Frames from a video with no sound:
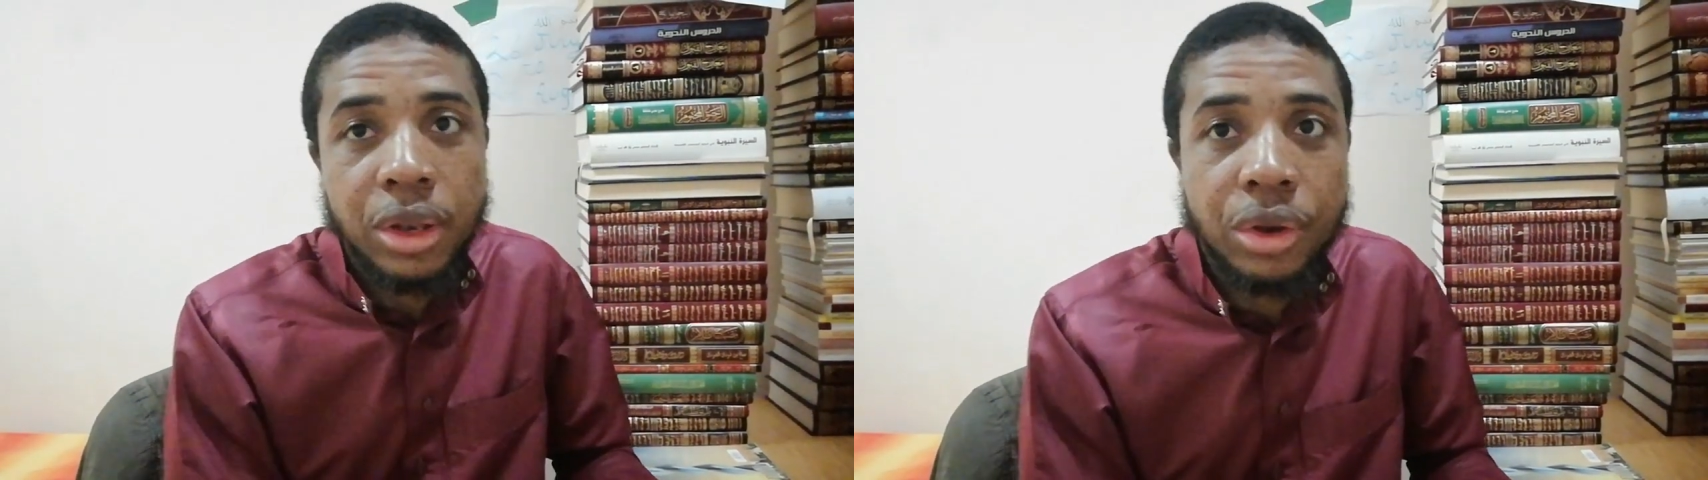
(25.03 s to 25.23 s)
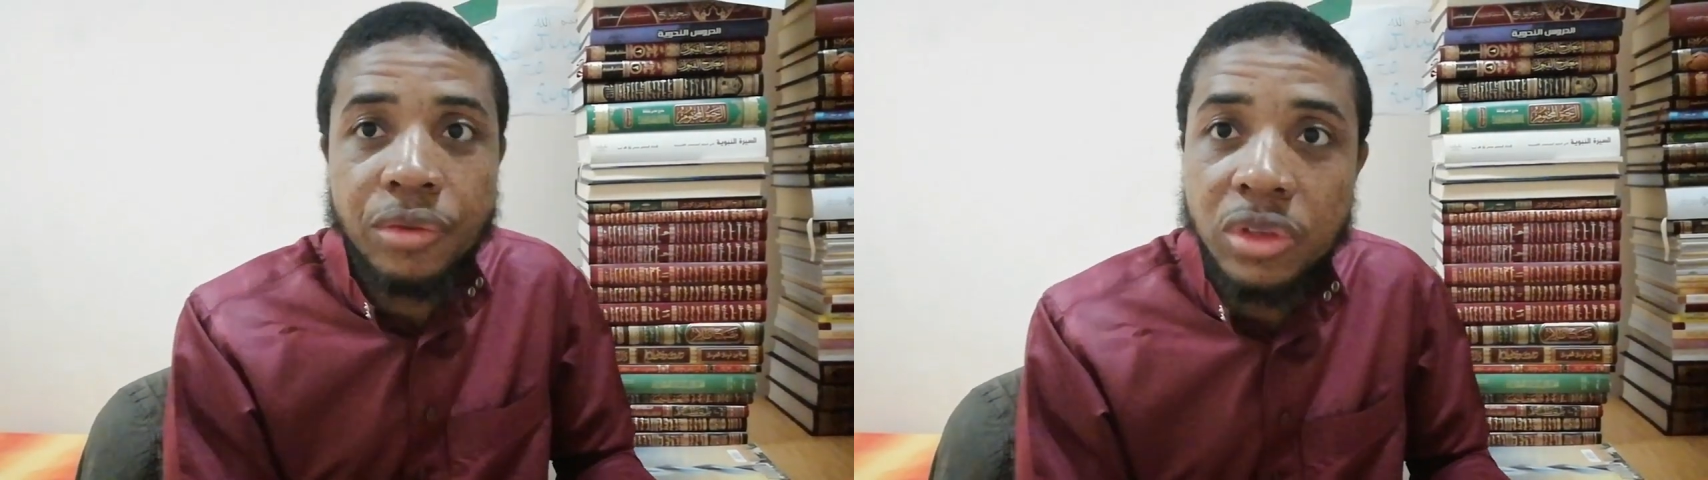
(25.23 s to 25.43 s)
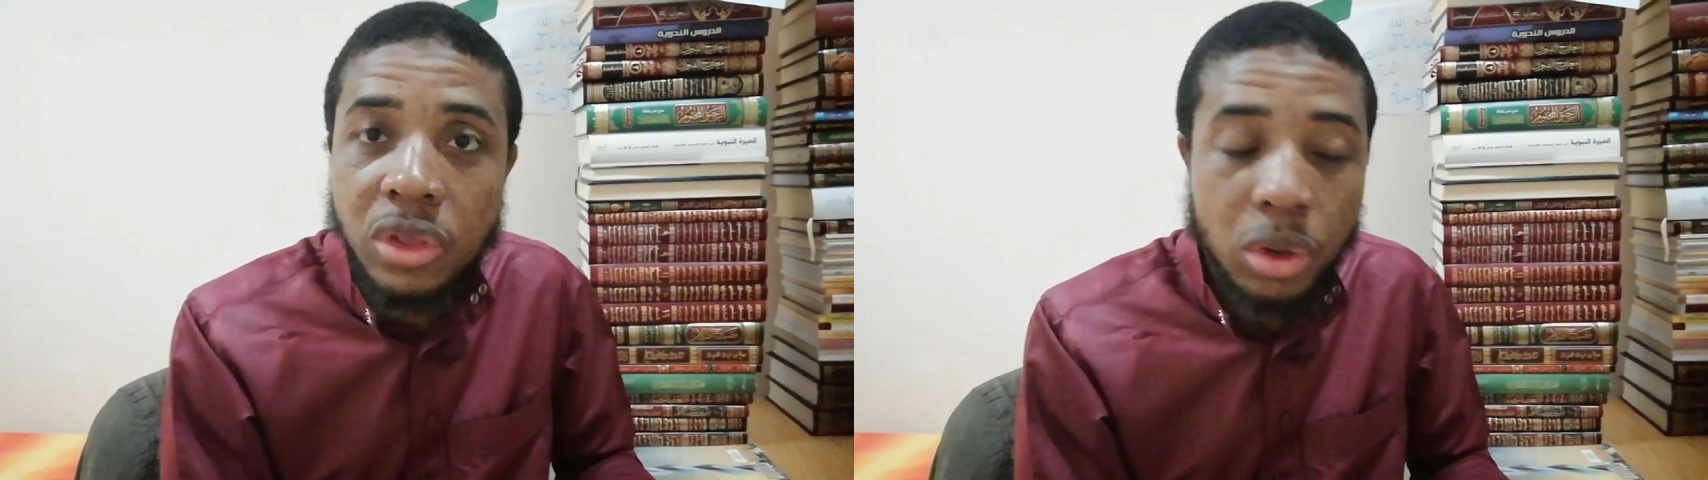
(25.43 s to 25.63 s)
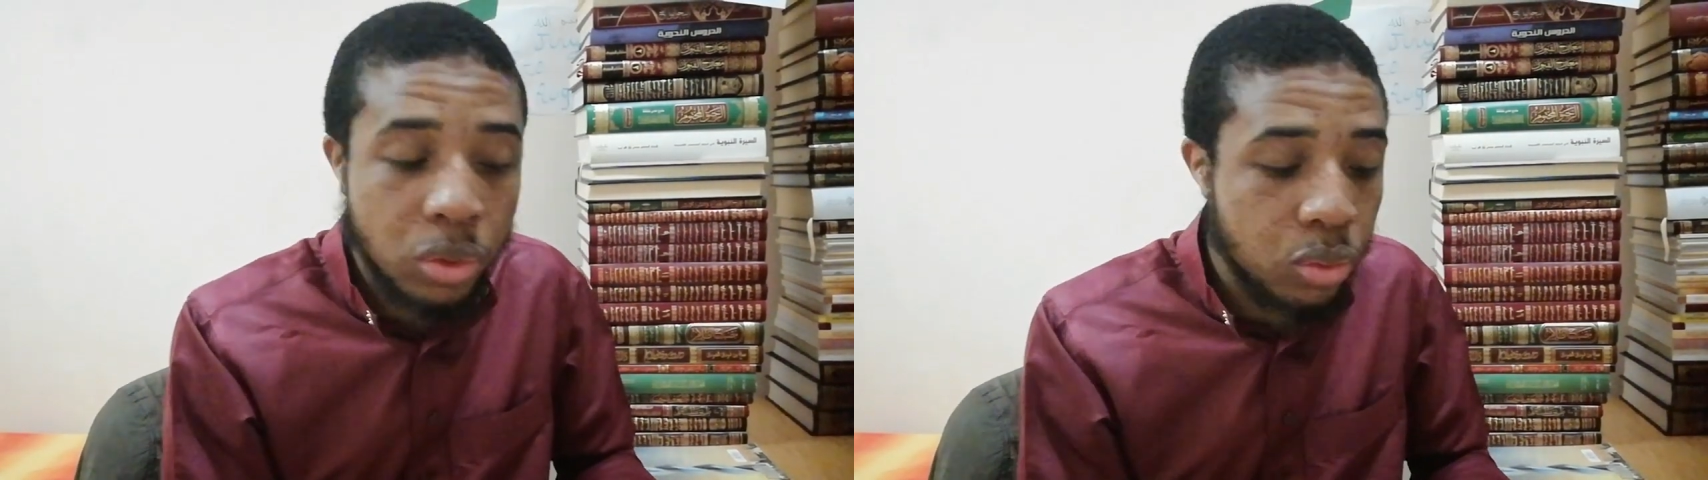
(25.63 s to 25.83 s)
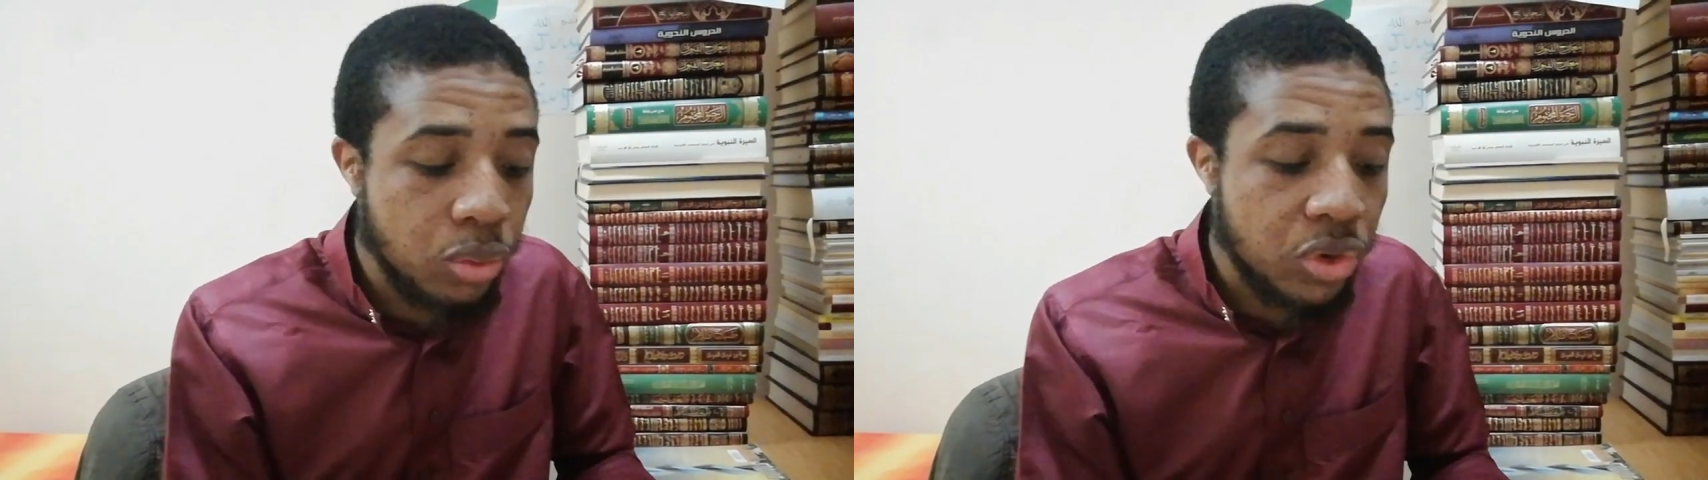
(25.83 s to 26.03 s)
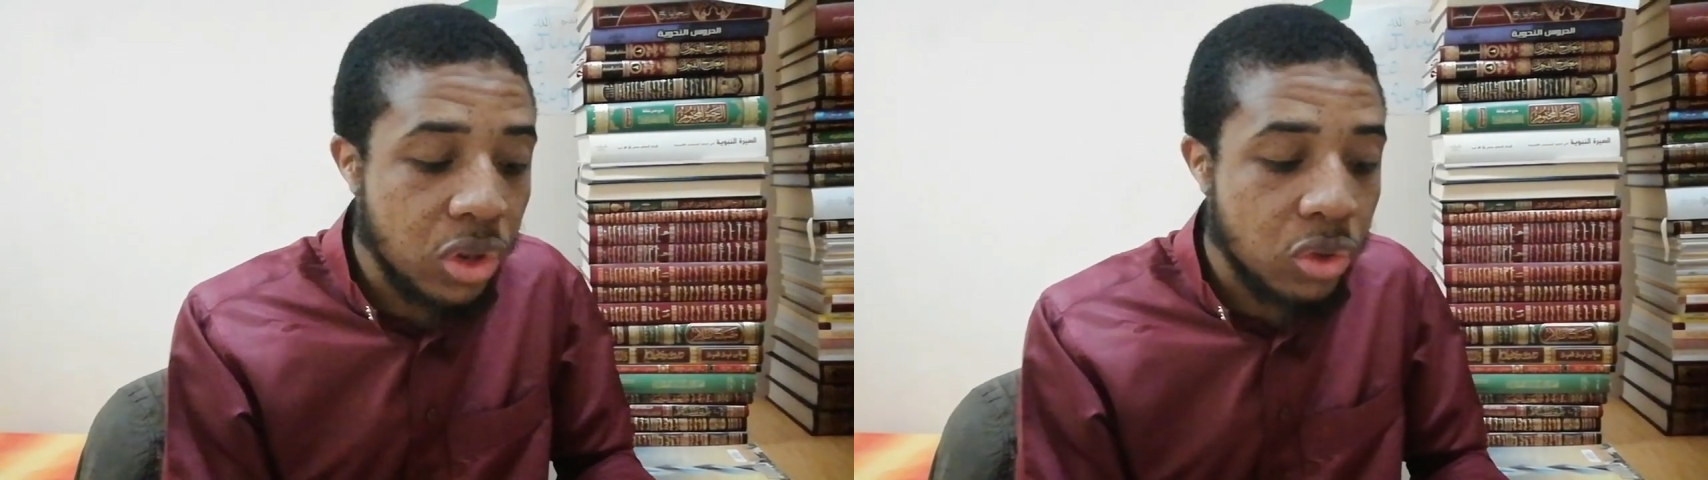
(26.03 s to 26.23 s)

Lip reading: the university unto which the